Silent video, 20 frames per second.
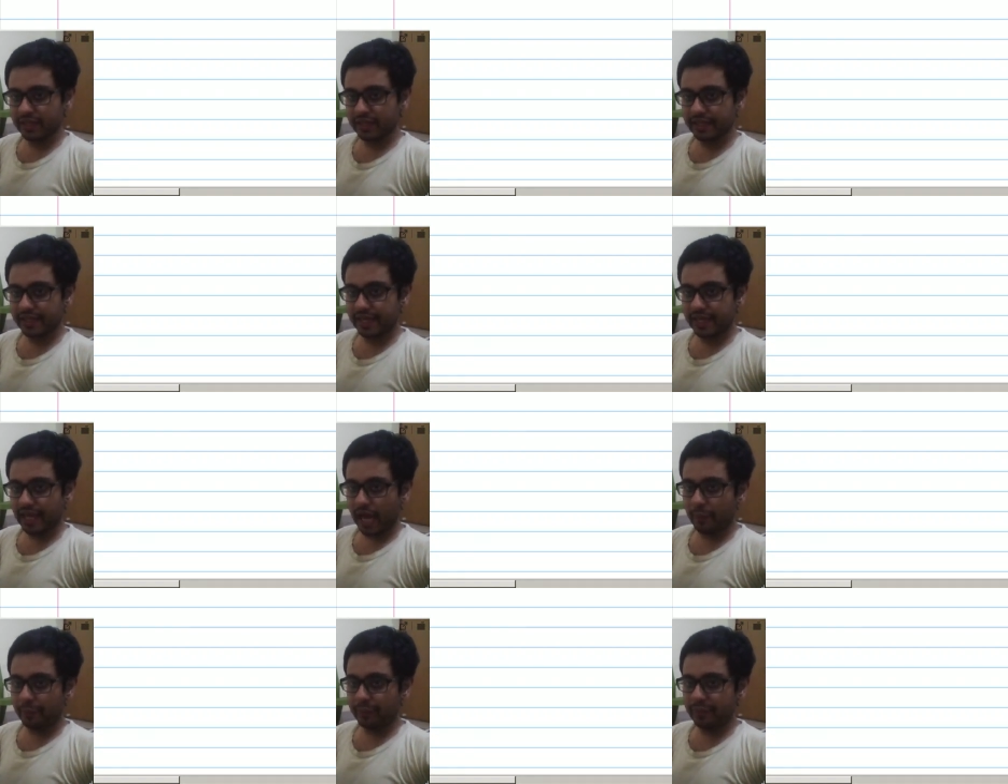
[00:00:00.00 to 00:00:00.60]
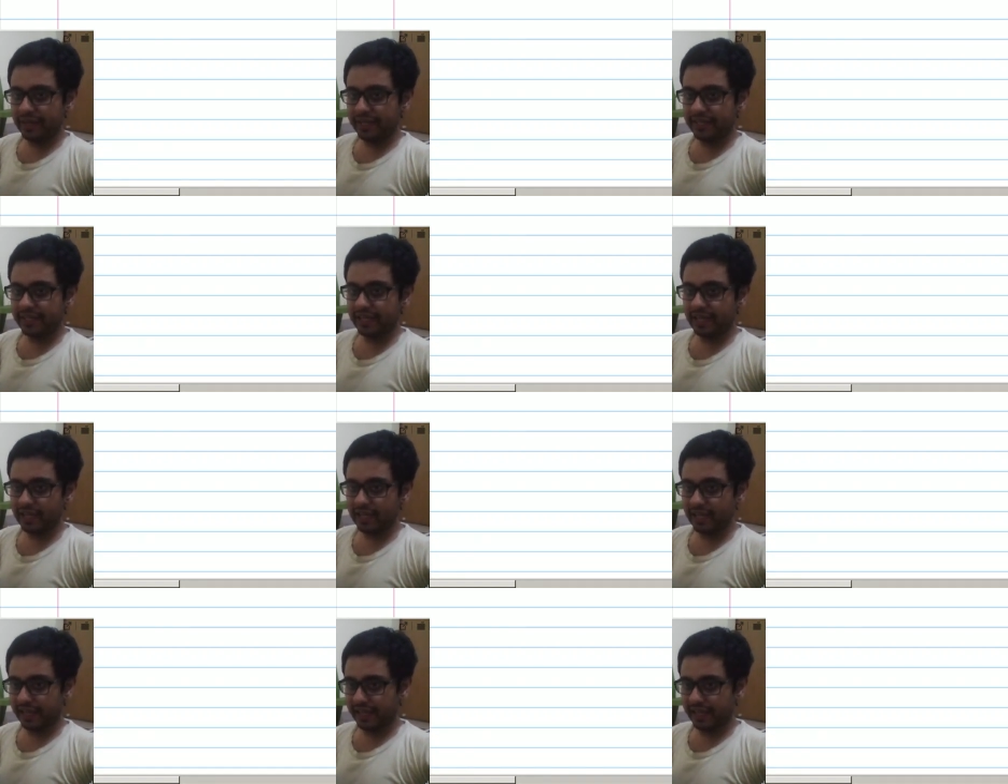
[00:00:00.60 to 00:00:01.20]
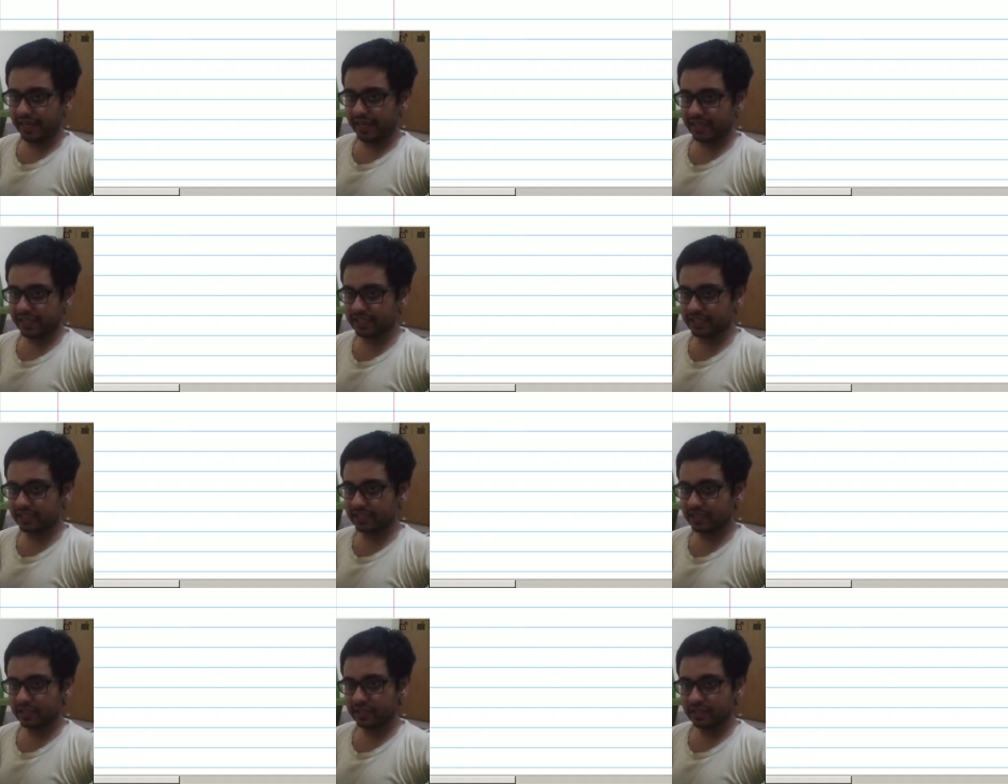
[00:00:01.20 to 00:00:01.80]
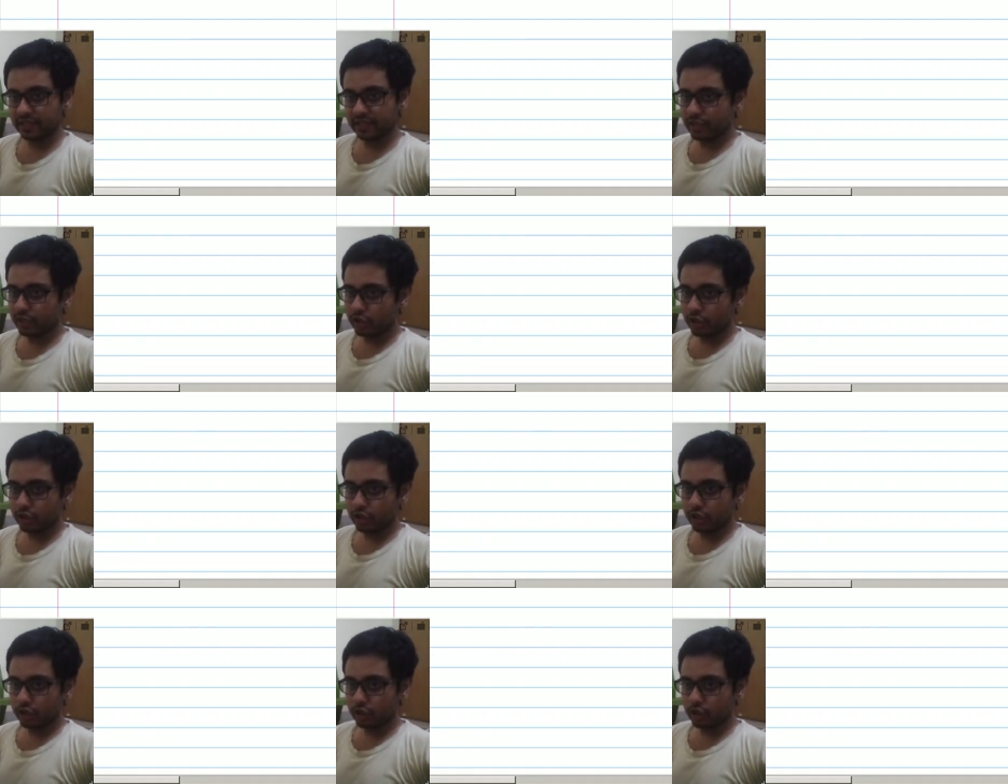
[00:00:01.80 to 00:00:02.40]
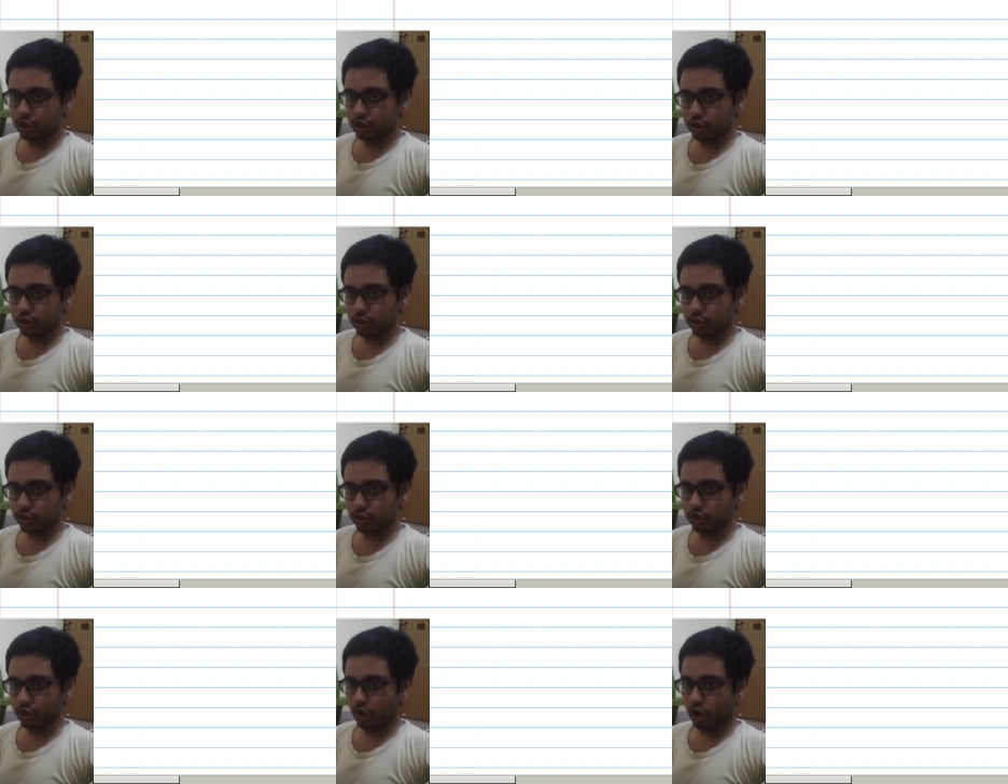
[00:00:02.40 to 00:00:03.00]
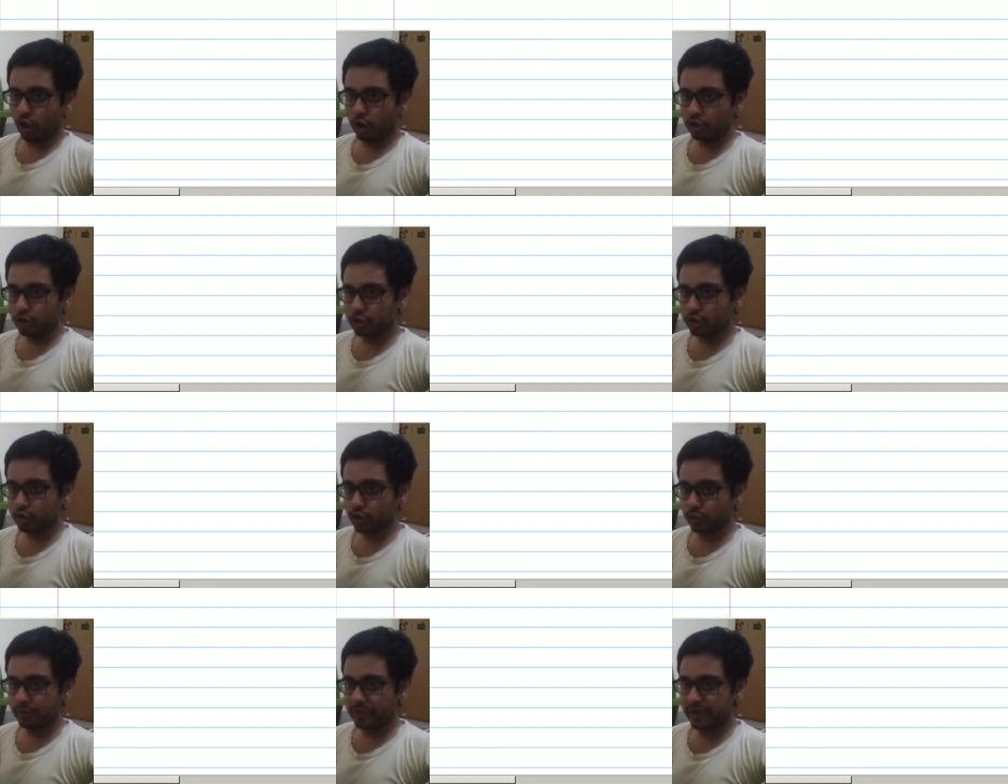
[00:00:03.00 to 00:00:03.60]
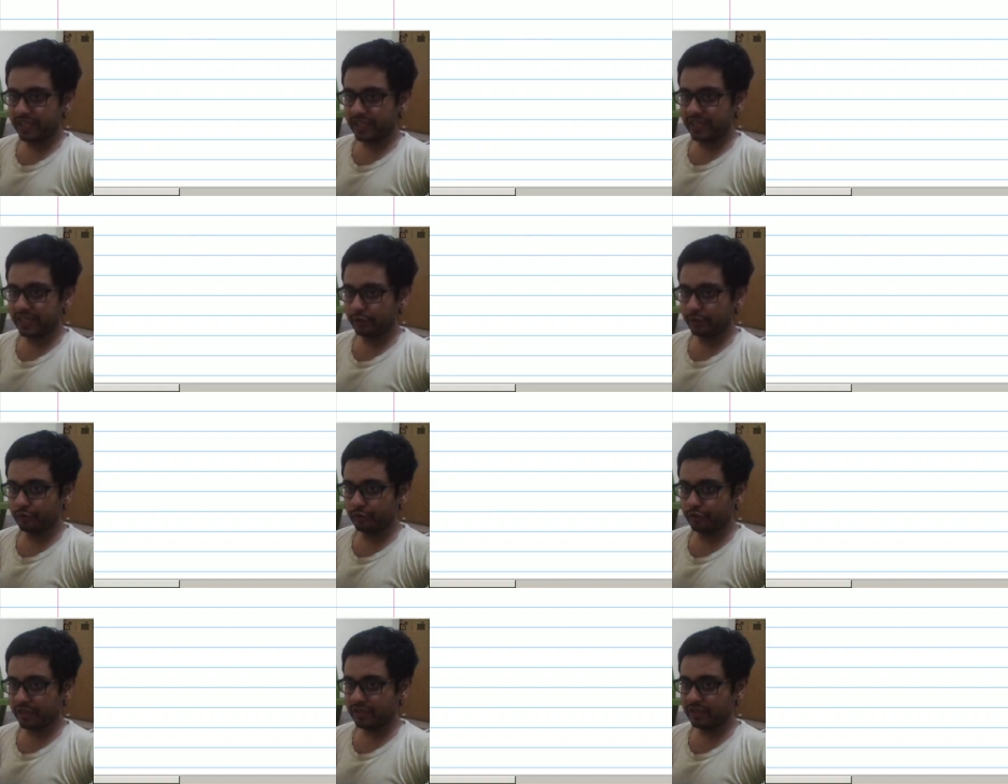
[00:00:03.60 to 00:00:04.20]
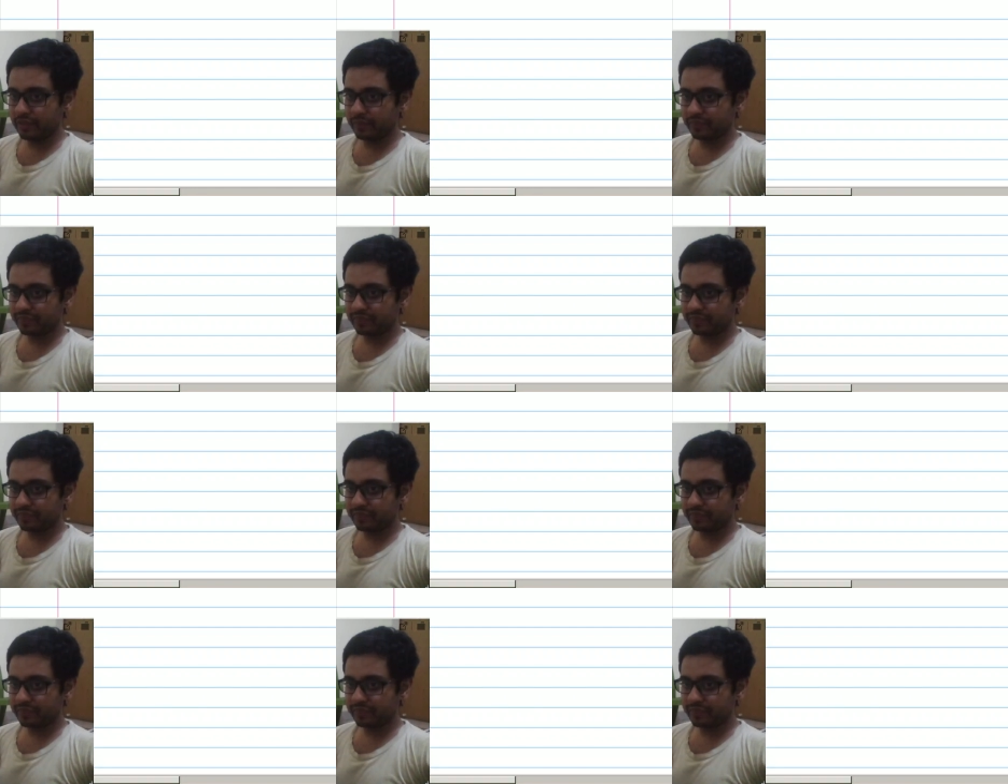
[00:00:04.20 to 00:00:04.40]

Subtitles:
capital X should also be even